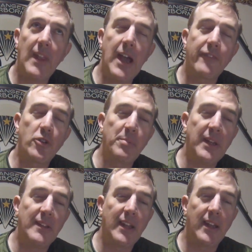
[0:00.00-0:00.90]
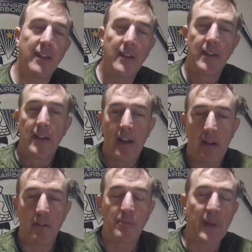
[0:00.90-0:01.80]
After PT,
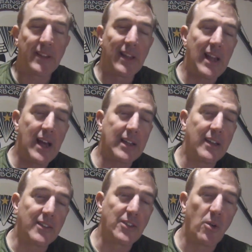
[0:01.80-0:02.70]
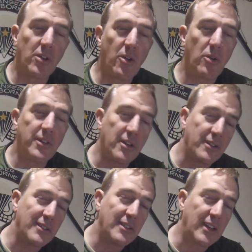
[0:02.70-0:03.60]
I would pick the lock on his door, go in there
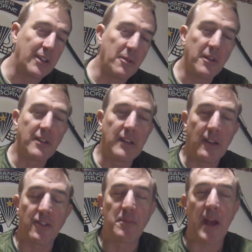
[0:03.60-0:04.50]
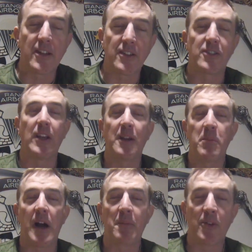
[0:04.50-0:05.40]
and you know, smash the stink
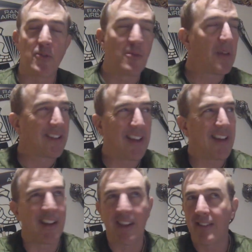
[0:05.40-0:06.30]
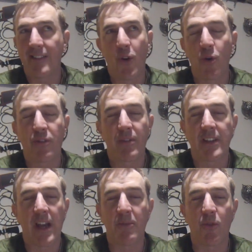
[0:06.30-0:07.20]
bomb in his room. I did it like two or three
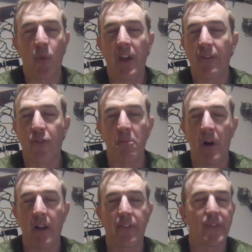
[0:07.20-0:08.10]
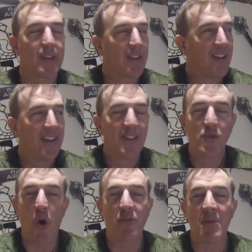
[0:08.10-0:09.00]
times a week for months.
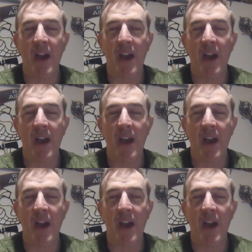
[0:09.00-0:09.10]
Drove him